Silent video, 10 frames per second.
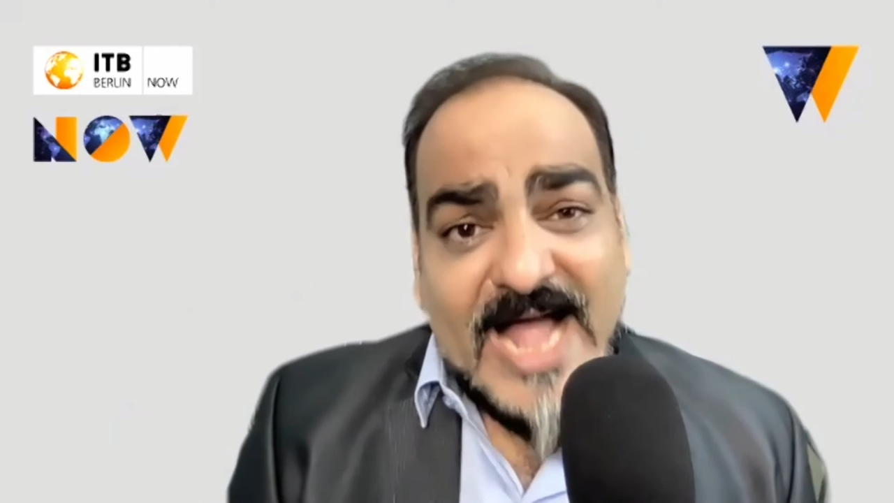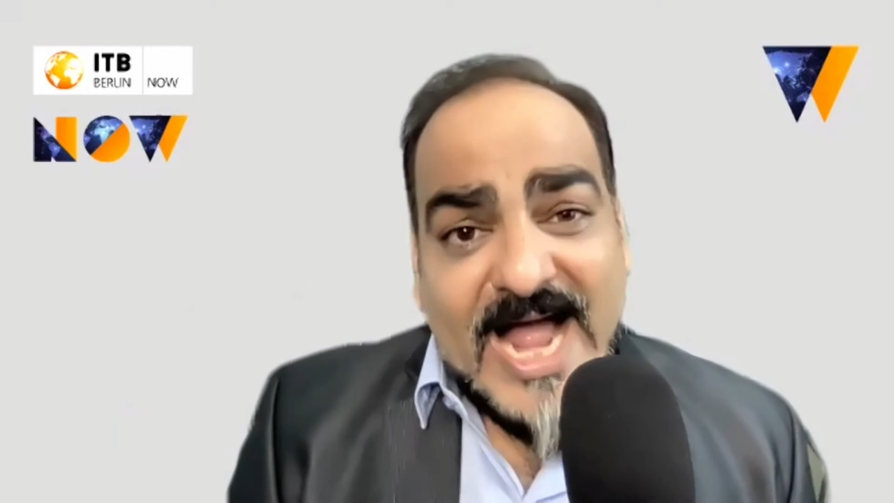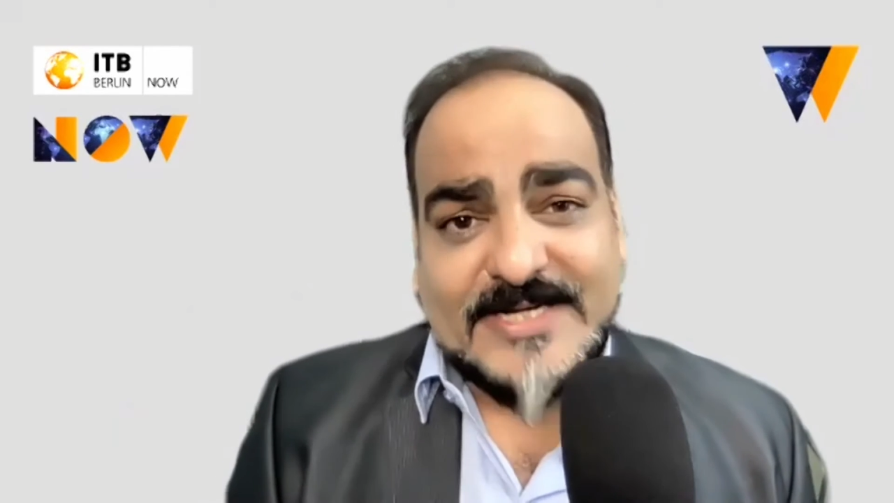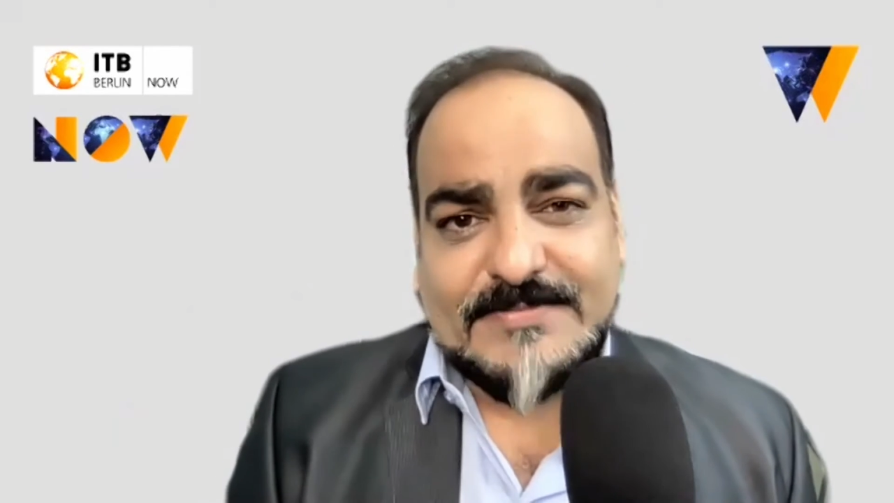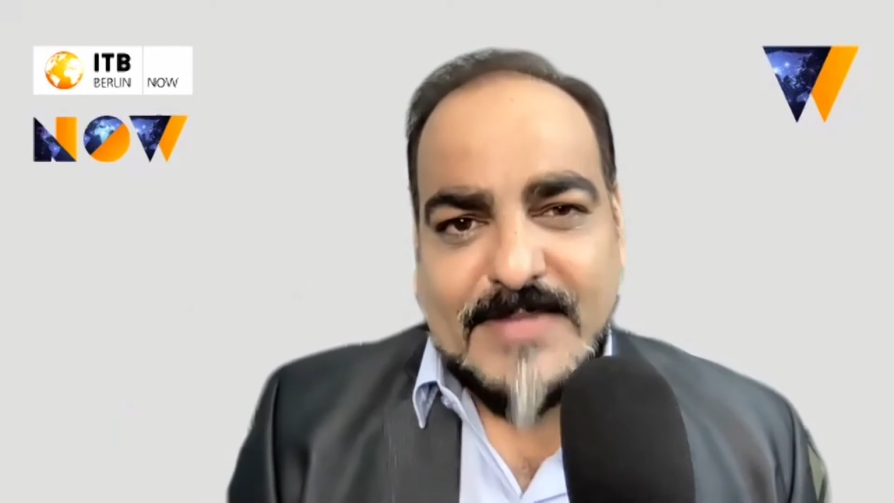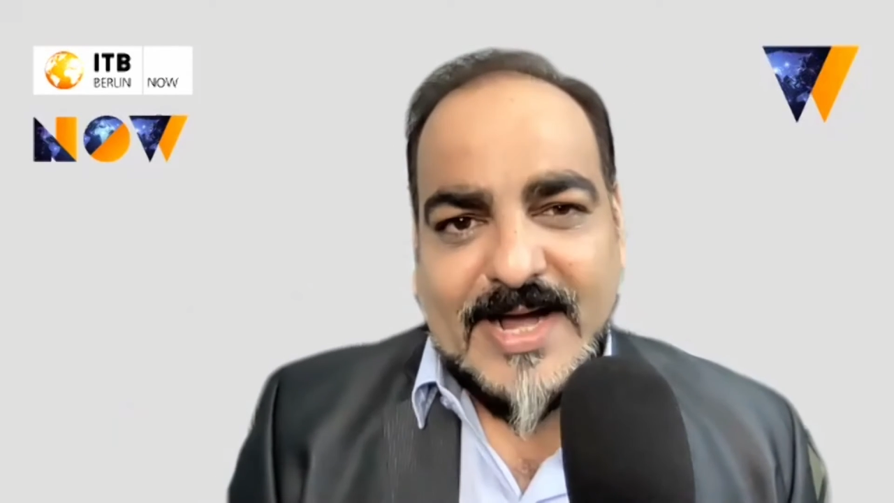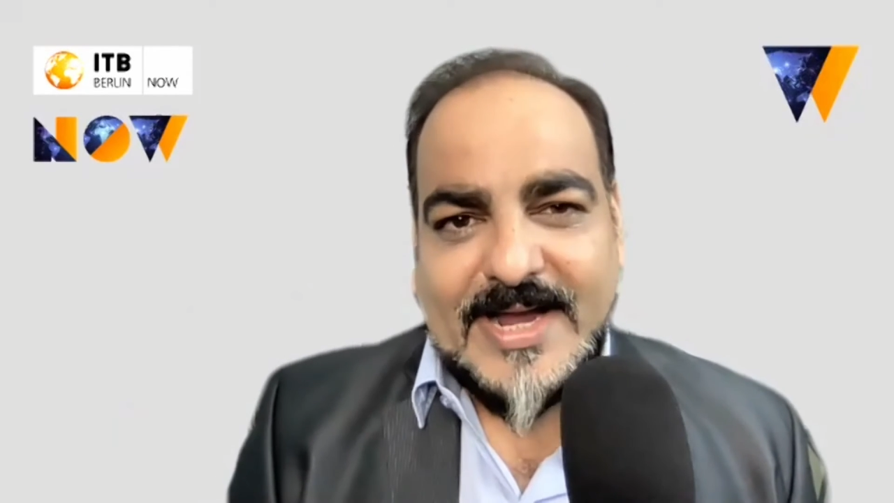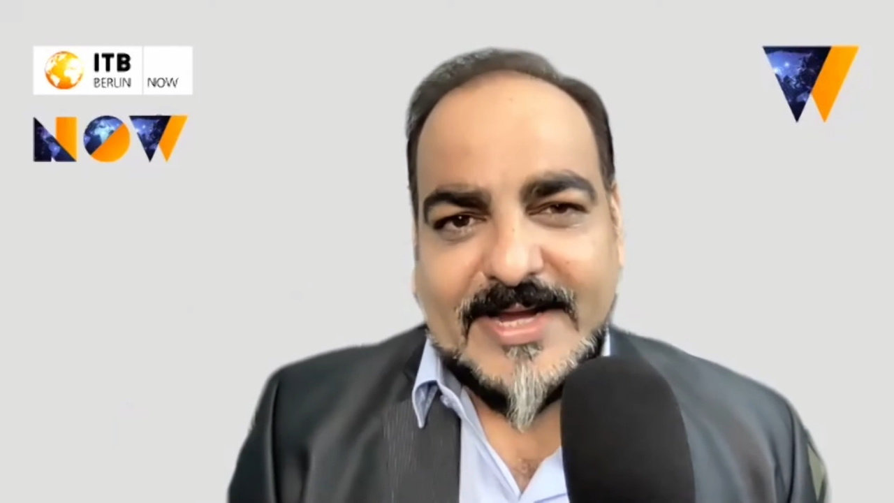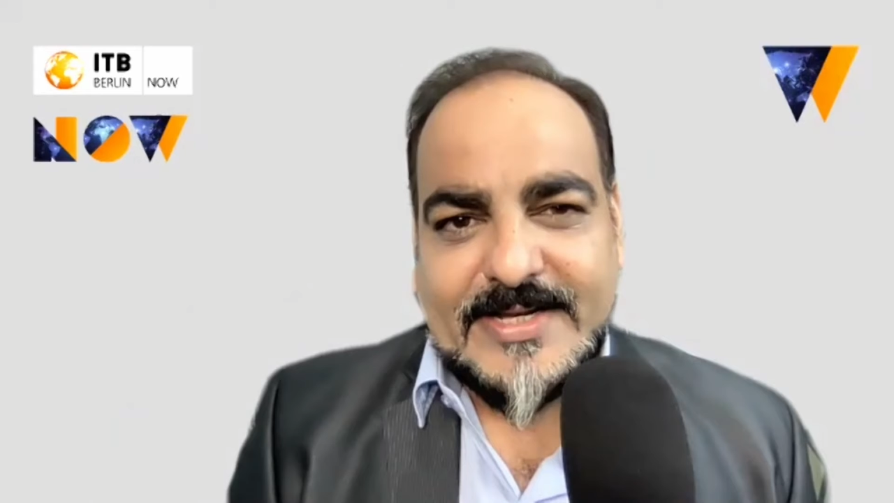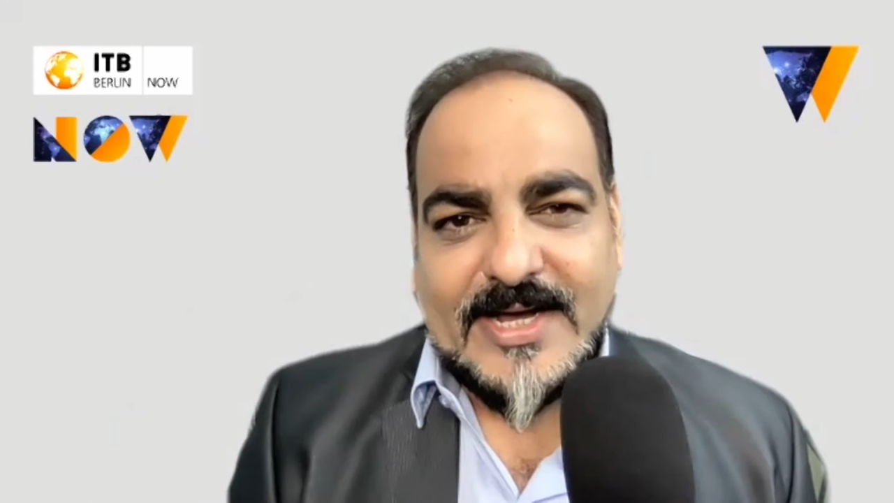that in
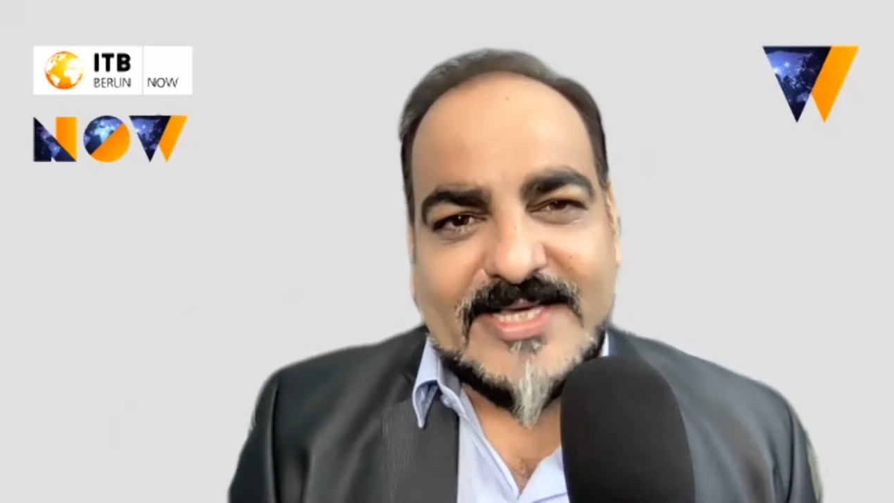mind,